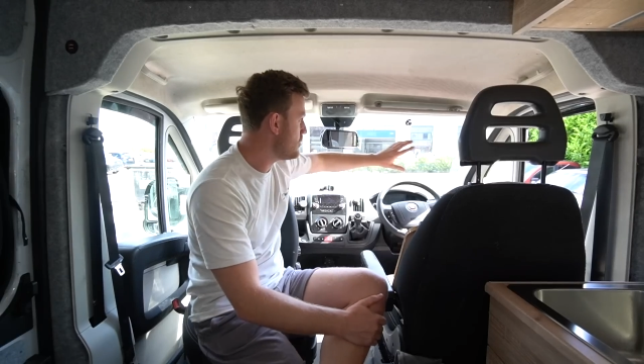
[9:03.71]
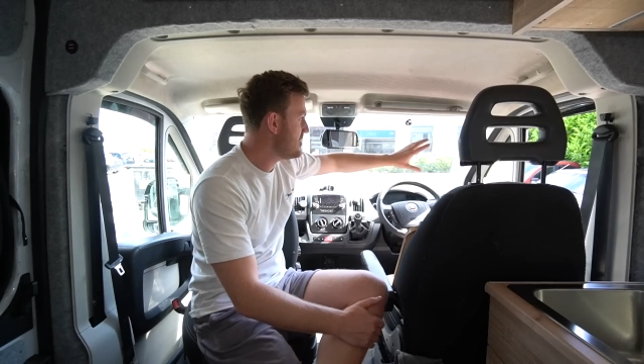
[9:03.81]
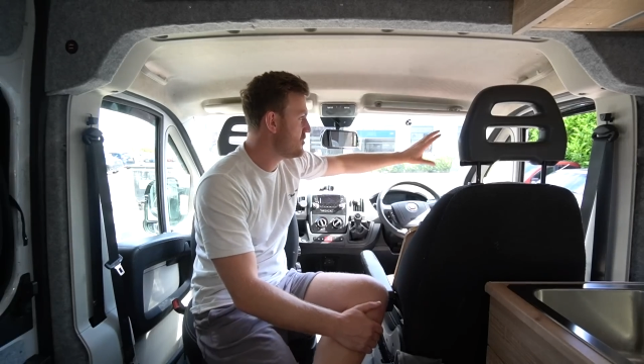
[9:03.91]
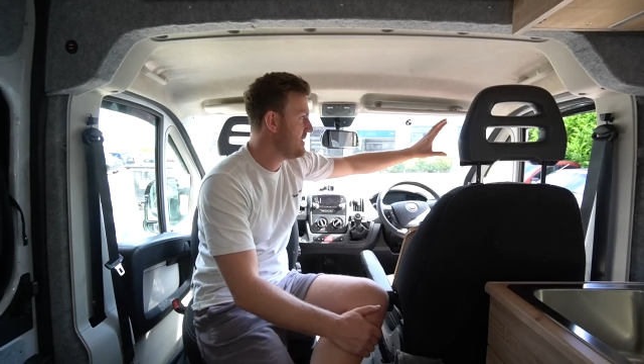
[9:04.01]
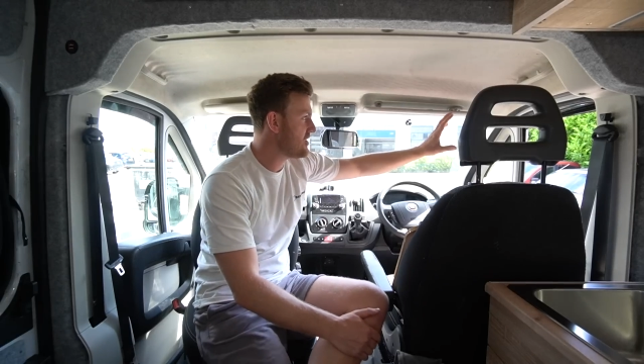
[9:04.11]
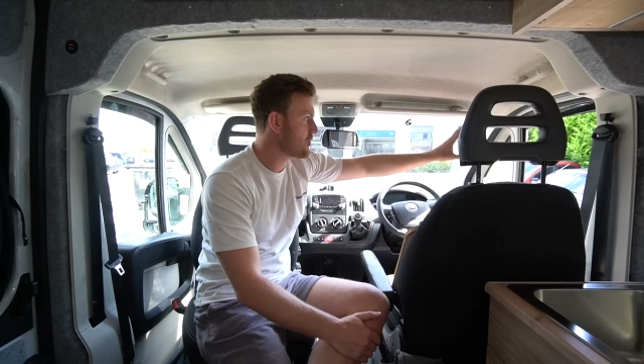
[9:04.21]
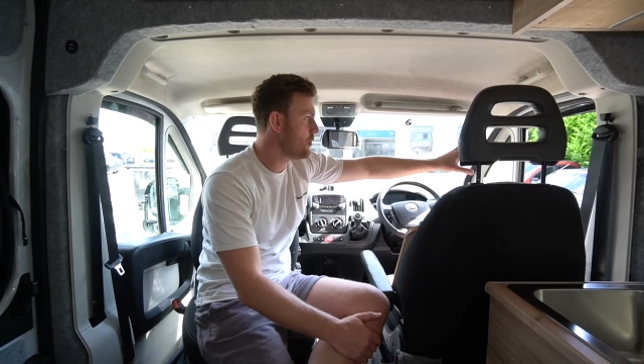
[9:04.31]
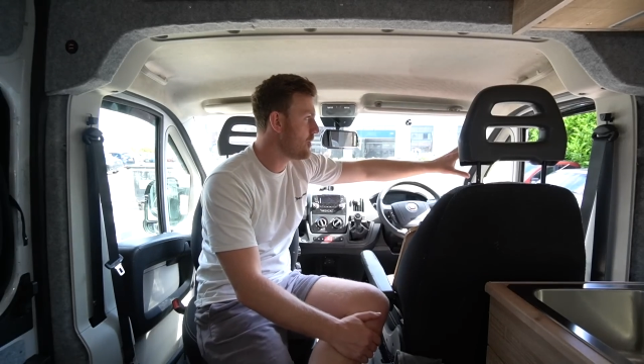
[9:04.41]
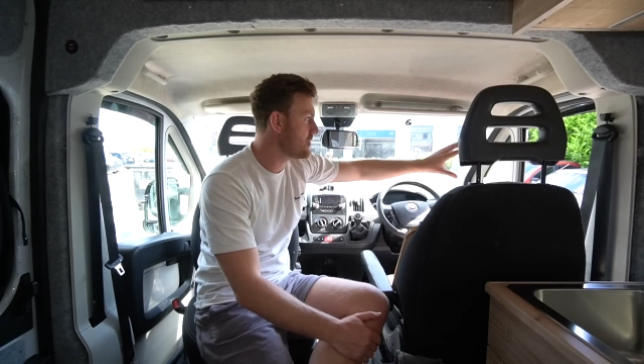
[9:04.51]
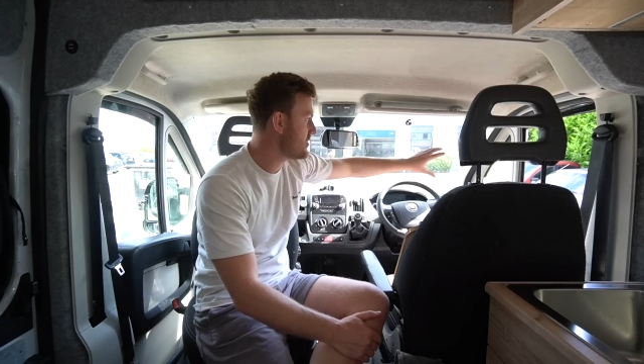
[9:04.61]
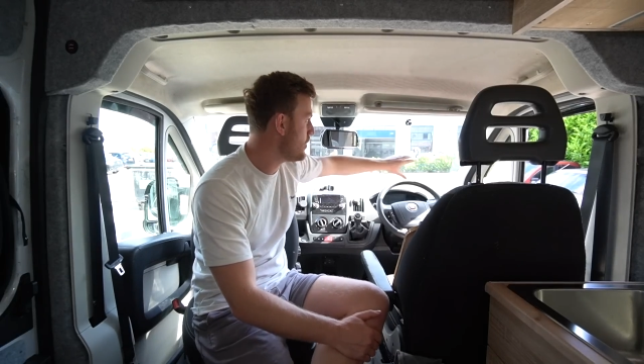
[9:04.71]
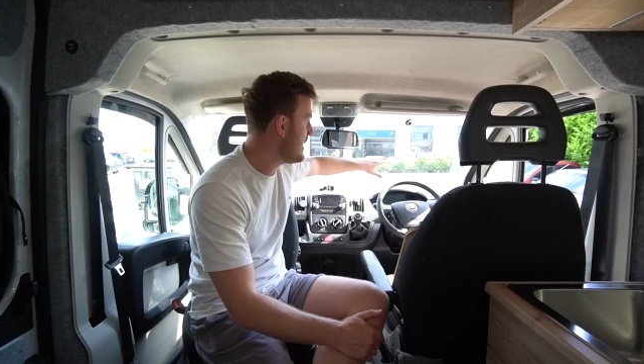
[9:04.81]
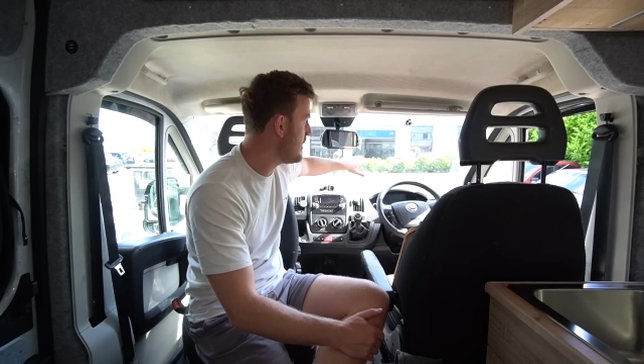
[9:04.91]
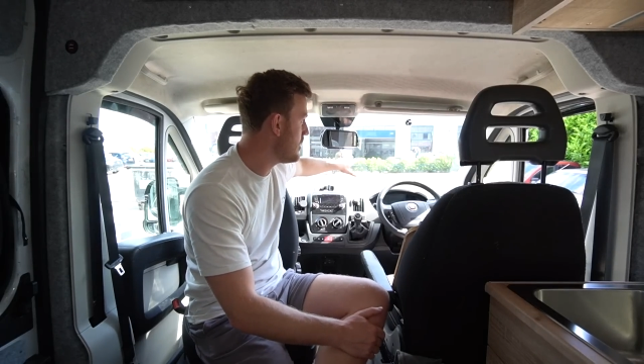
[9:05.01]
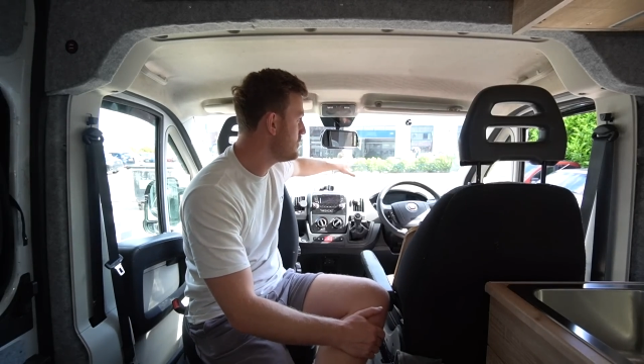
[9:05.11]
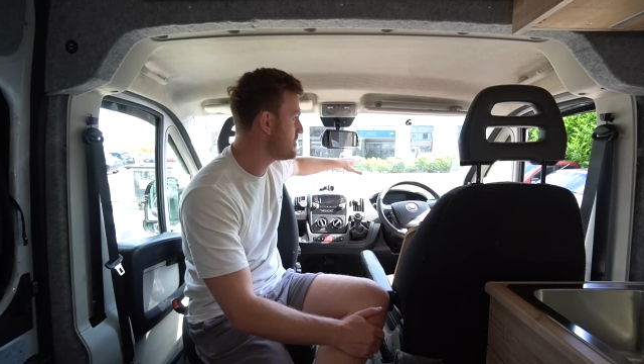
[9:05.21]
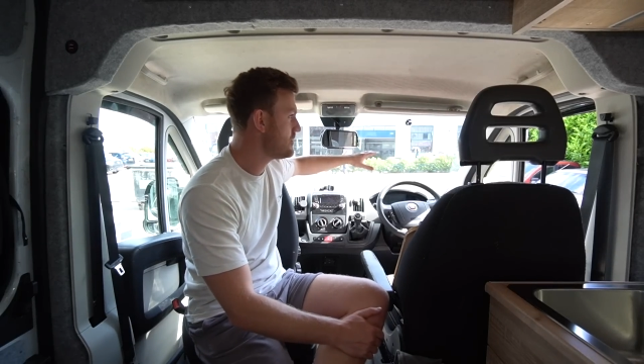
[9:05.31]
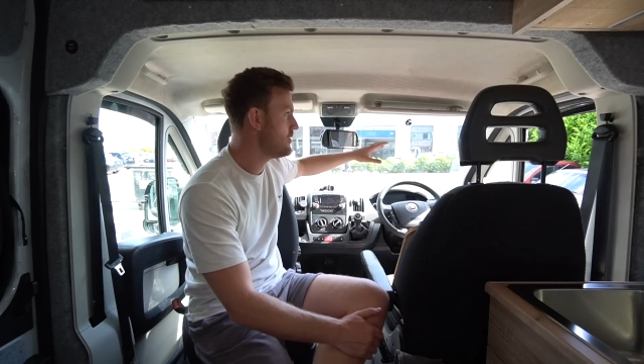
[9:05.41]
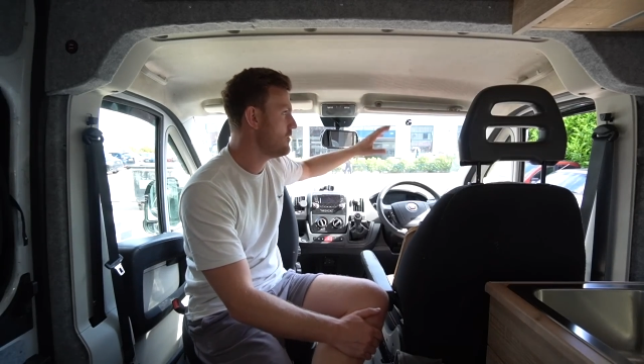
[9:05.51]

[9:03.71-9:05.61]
which will be screwed onto the windows,